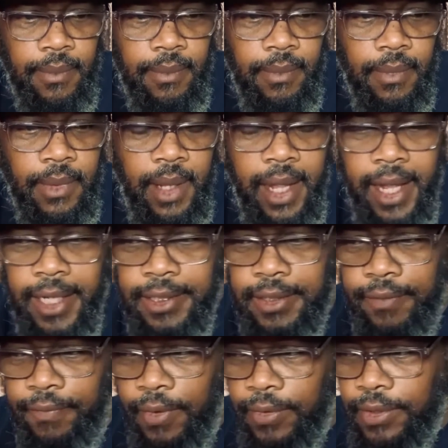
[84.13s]
As the
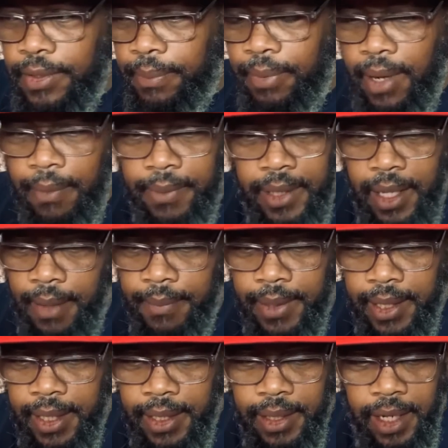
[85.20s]
votes are probably coming
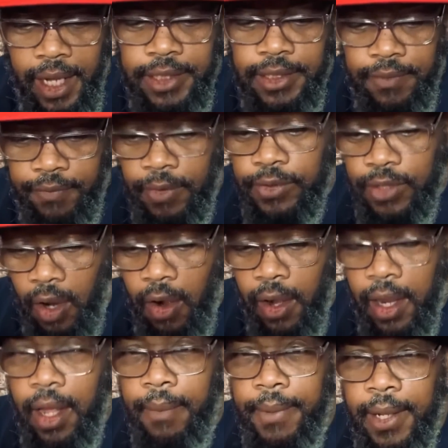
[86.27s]
in, as the votes are
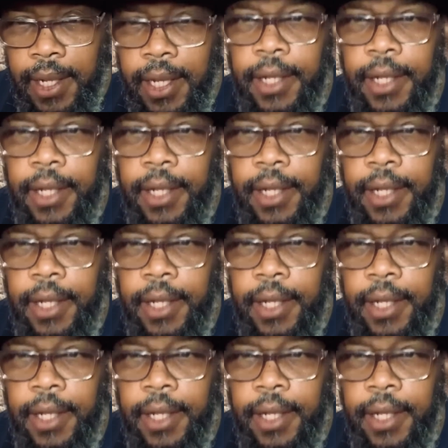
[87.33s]
coming in,